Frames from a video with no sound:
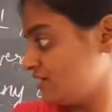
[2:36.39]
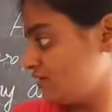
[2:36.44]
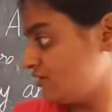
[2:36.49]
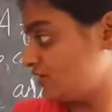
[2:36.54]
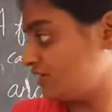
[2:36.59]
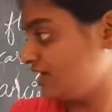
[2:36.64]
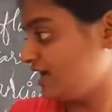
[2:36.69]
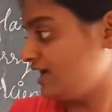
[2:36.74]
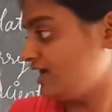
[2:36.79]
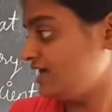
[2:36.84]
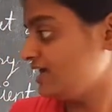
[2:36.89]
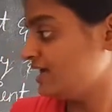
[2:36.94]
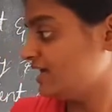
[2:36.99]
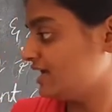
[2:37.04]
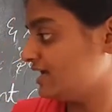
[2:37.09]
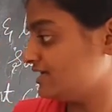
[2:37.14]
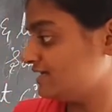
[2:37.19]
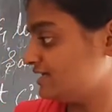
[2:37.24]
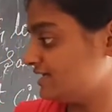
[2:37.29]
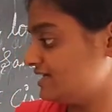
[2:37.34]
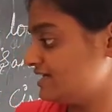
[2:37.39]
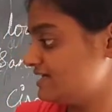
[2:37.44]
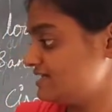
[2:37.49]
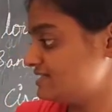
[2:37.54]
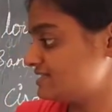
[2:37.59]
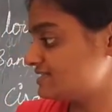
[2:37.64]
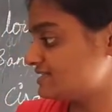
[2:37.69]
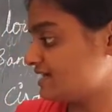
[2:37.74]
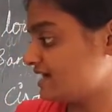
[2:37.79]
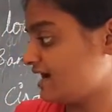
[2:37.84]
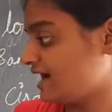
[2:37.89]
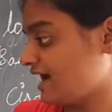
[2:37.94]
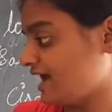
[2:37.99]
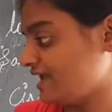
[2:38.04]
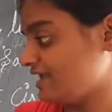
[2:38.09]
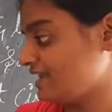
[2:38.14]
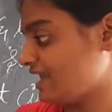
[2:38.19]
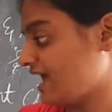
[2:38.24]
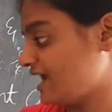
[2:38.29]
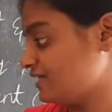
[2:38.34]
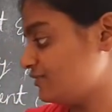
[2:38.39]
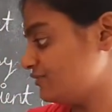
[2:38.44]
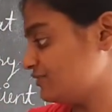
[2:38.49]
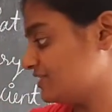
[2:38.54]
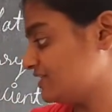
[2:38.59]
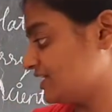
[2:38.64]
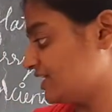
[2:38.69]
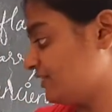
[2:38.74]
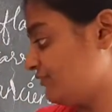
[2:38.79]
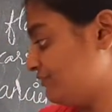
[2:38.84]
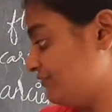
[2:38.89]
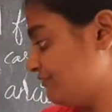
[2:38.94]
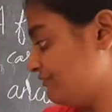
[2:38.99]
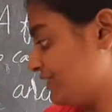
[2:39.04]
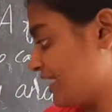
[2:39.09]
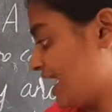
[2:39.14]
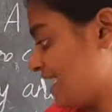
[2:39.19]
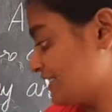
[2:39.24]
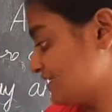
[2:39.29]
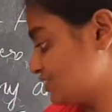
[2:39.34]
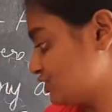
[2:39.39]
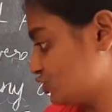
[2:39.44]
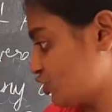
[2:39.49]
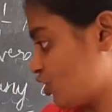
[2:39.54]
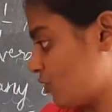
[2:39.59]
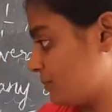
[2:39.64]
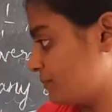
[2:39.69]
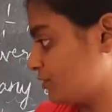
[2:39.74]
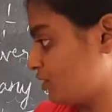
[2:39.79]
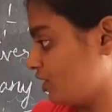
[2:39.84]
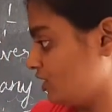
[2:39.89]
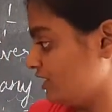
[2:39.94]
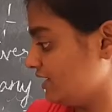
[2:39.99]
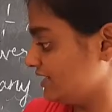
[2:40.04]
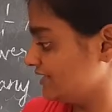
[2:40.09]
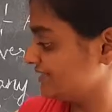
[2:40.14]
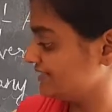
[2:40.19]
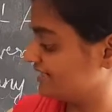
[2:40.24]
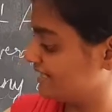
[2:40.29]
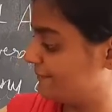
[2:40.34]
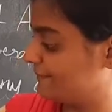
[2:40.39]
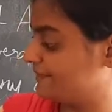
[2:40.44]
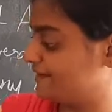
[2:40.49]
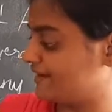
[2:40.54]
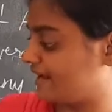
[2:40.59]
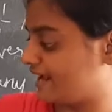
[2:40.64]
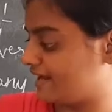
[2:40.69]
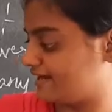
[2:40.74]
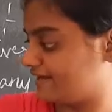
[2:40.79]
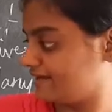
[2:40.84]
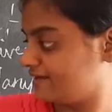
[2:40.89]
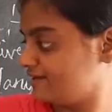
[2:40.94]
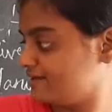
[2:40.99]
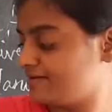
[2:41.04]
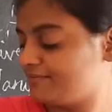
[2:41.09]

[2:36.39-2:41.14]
Okay, it is highland with a flat top called tableland.